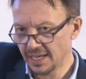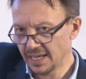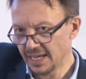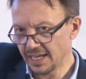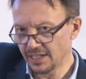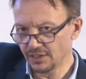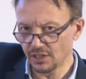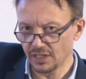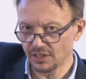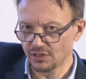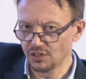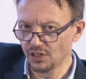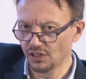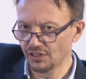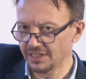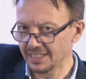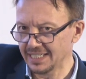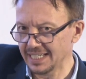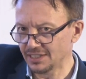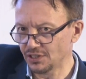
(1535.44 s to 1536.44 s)
it's
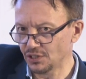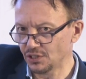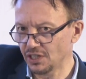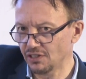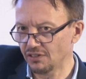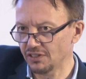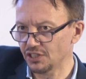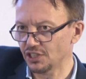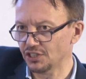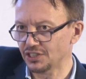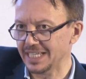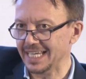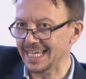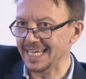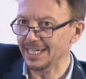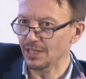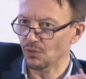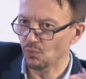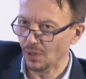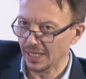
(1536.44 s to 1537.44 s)
not necessarily just
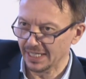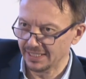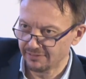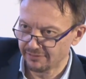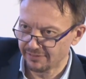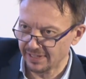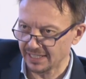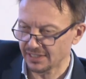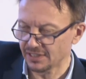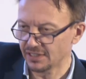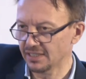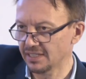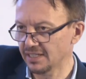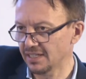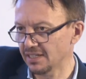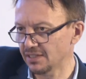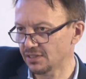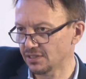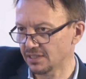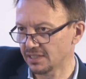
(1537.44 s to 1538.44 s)
any one factor.
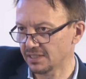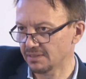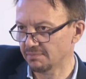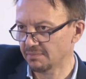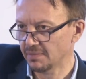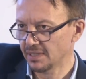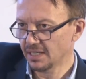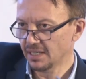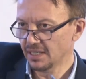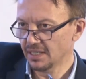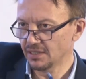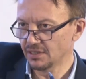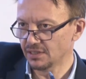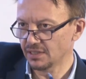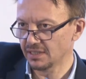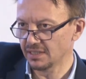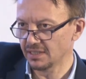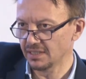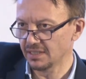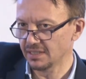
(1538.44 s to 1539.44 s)
It's a
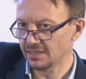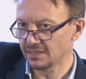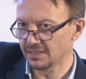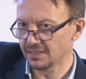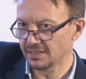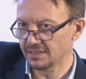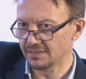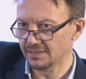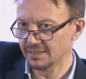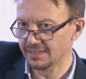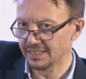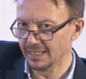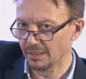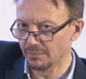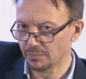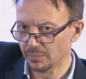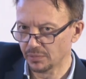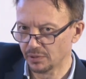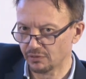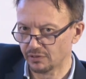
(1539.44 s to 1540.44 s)

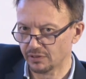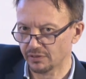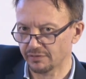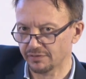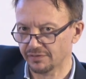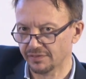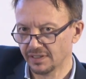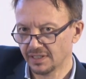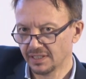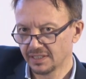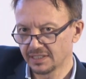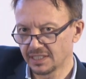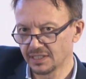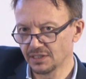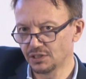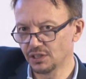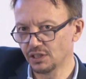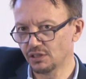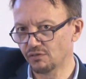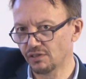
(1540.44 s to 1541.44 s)
number of
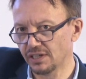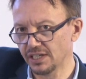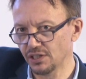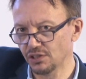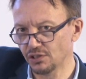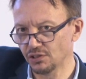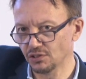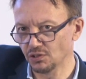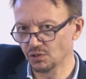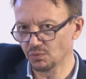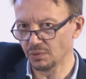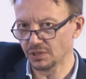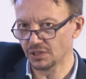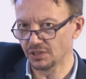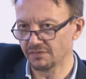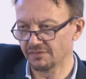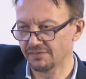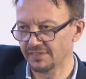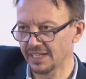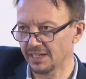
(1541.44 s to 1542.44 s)
considerations which
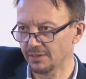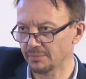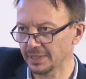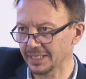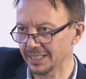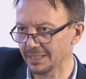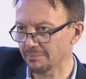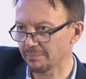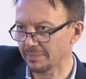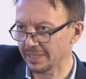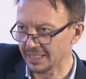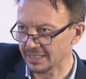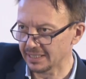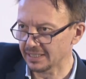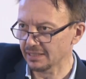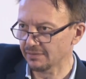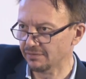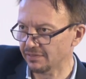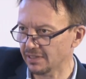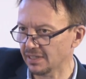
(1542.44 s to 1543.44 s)
have now been embedded,
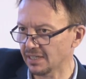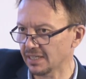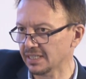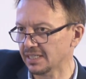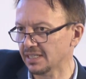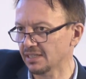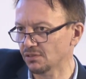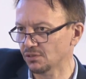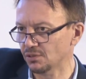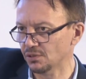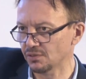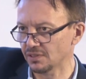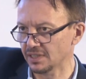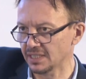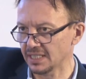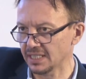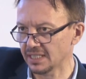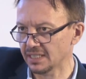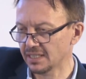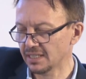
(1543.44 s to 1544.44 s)
if you like, into
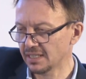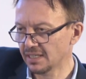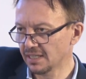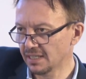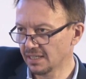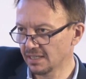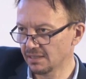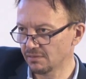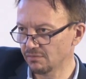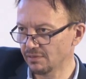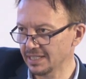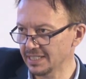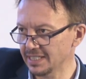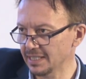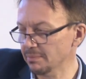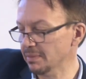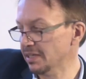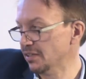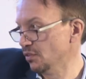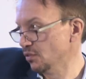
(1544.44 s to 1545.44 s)
the rating
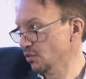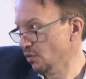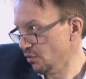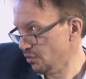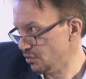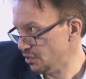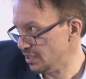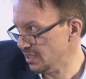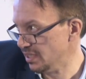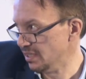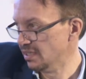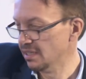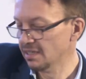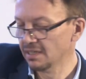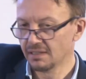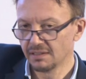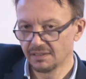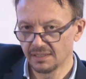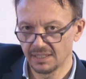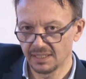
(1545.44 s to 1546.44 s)
methodology
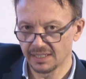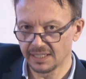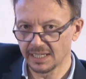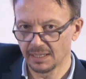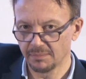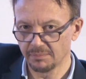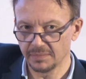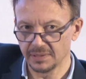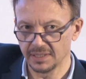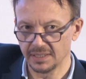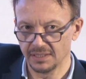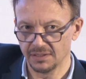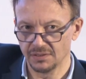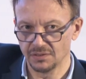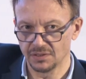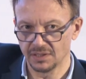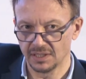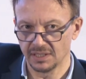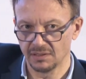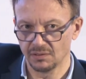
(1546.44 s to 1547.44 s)
that
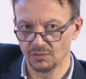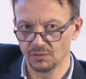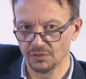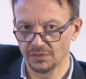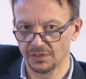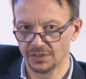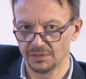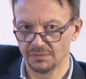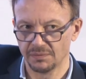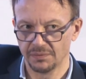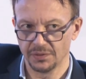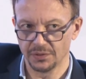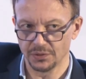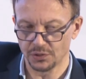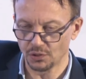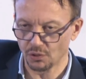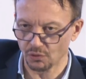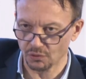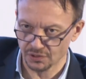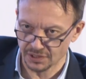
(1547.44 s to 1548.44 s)
accompanies all of the
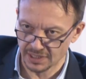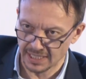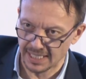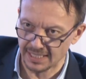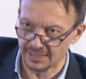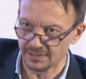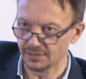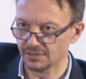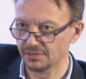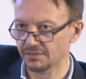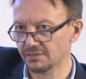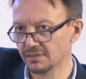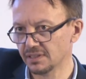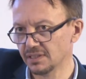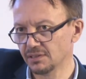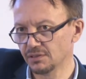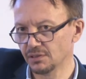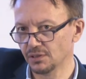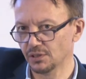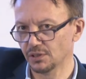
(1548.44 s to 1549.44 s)
stock standard,
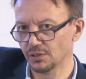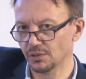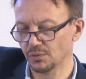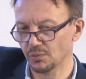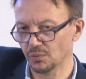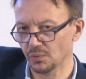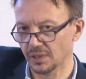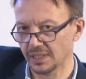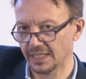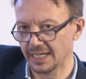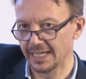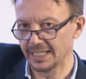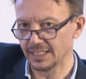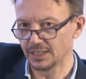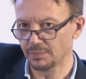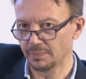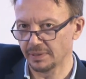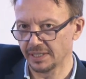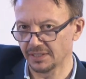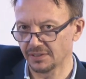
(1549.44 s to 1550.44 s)

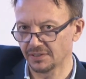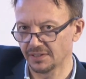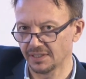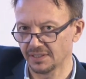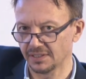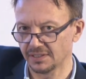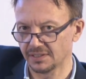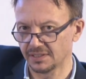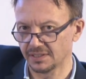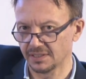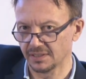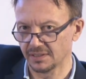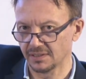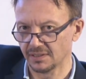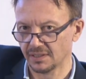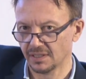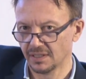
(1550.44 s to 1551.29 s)
aspects that